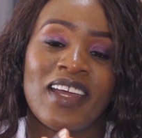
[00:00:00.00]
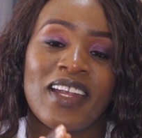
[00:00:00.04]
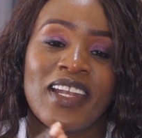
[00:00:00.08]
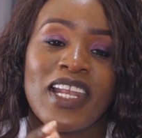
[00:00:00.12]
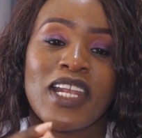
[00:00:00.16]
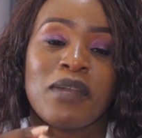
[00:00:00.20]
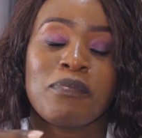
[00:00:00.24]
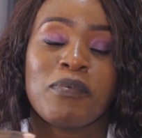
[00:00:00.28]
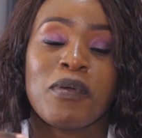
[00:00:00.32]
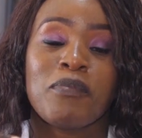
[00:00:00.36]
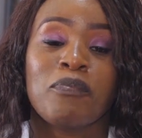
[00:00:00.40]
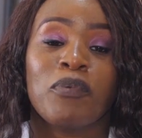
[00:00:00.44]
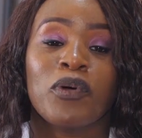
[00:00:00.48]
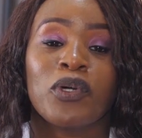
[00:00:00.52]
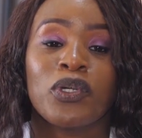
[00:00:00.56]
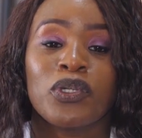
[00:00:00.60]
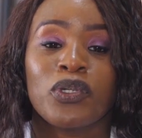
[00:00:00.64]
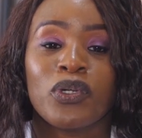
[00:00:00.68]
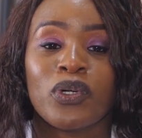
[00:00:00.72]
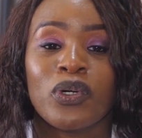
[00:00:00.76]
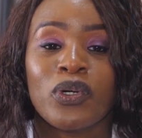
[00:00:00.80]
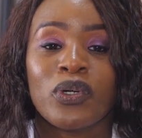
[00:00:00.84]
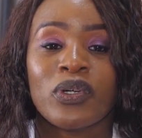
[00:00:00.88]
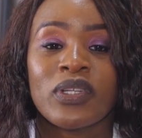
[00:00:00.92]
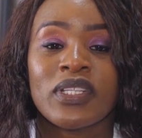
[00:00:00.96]
Let people
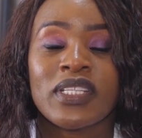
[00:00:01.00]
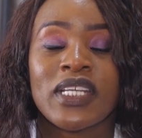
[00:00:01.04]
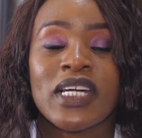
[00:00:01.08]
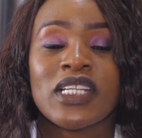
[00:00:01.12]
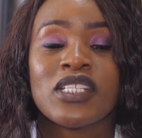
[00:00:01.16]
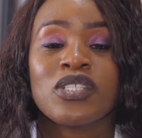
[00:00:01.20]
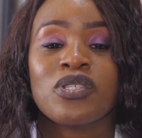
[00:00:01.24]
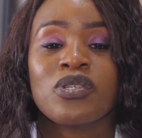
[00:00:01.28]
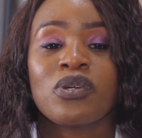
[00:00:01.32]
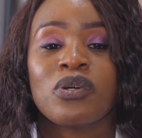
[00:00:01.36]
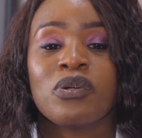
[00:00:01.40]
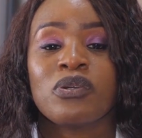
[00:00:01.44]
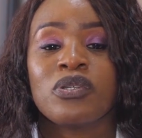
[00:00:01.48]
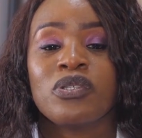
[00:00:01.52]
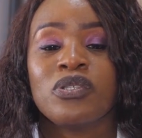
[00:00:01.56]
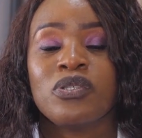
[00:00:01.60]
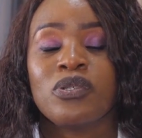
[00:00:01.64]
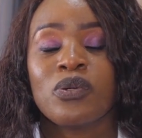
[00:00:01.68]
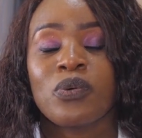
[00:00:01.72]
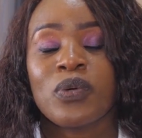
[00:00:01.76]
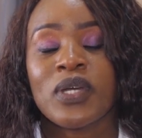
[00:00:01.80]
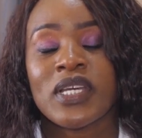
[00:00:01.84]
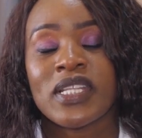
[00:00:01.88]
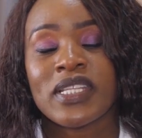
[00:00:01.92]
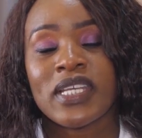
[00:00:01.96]
know that you're
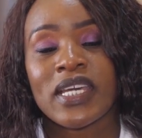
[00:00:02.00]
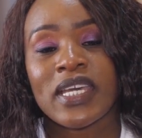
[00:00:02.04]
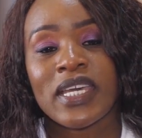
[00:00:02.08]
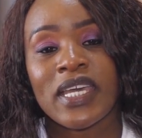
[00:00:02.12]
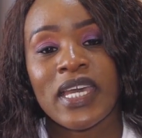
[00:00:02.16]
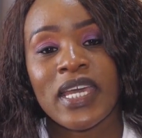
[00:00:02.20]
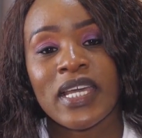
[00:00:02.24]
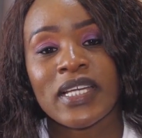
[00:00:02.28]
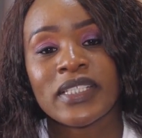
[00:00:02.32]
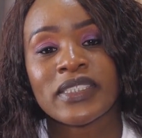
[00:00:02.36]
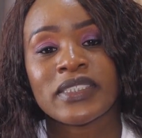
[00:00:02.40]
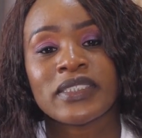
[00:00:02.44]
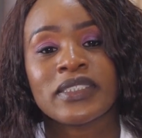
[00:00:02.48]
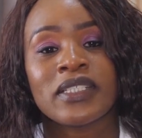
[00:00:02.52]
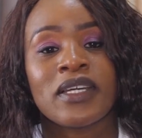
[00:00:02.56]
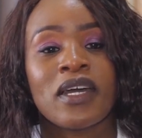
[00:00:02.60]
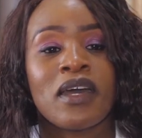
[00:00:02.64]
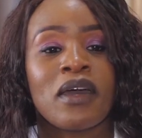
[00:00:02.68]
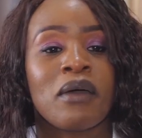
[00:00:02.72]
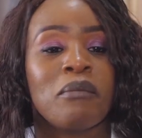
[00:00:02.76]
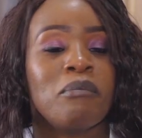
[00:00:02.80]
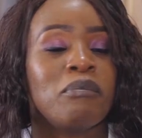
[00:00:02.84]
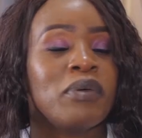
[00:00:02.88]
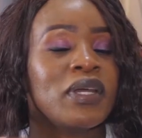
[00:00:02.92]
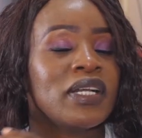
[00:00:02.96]
doing the cakes.
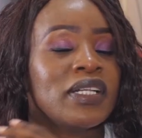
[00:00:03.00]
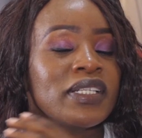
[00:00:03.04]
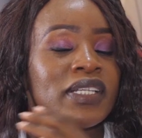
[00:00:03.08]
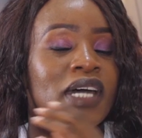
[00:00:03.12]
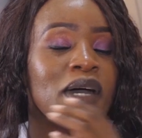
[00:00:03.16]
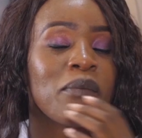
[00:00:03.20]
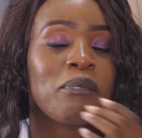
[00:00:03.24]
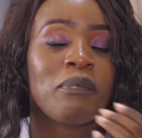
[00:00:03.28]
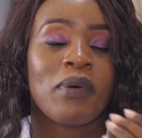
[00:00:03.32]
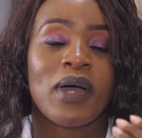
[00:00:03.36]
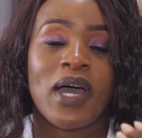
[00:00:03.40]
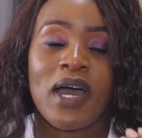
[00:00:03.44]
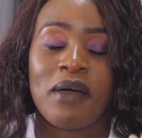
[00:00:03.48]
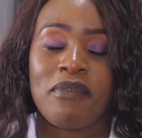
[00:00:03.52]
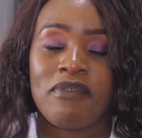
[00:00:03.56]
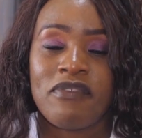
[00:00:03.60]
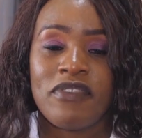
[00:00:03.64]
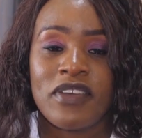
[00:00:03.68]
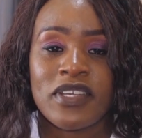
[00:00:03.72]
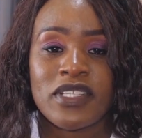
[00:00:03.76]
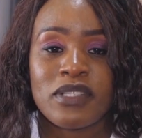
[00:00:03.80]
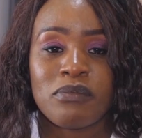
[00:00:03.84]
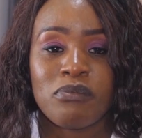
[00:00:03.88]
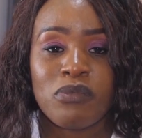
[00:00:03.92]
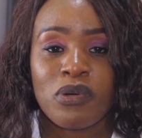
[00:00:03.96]
Build up a
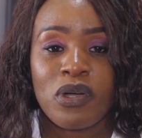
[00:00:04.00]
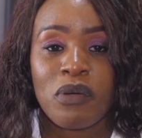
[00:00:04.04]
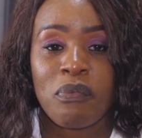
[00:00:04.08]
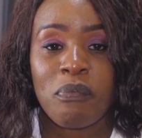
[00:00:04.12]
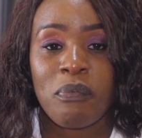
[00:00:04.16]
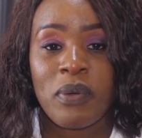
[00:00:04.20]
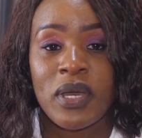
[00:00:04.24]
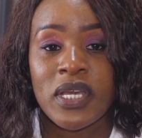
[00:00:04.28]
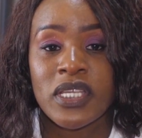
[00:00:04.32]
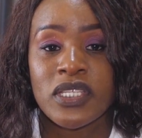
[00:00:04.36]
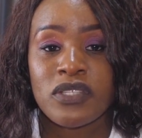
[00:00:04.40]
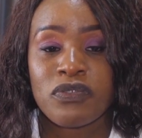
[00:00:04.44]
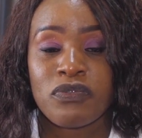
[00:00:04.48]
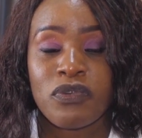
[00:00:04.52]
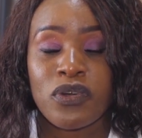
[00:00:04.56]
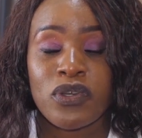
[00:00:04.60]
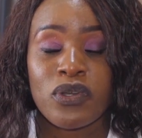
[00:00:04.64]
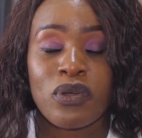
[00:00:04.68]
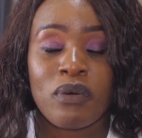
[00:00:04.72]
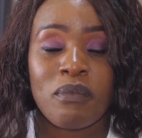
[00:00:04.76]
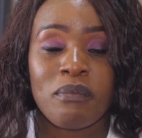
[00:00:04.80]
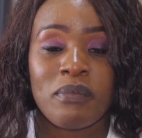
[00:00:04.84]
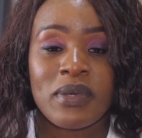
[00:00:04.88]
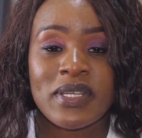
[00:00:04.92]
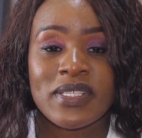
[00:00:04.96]
Facebook page for
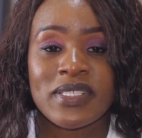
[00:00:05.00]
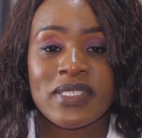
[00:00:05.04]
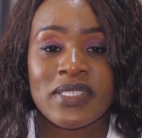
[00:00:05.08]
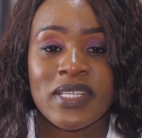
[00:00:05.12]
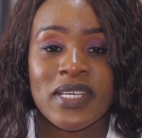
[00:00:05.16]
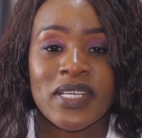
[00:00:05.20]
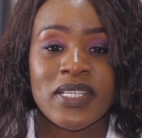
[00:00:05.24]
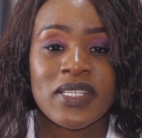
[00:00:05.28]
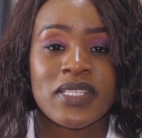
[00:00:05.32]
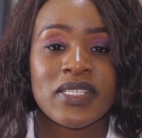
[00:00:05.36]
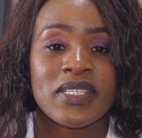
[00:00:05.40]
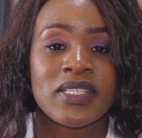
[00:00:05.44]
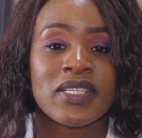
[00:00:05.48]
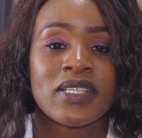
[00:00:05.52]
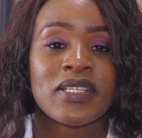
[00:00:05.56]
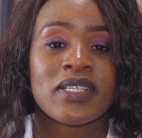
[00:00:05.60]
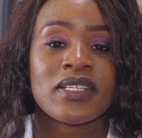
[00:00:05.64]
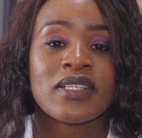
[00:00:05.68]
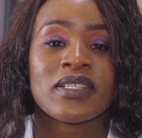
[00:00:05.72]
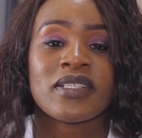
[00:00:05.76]
your business.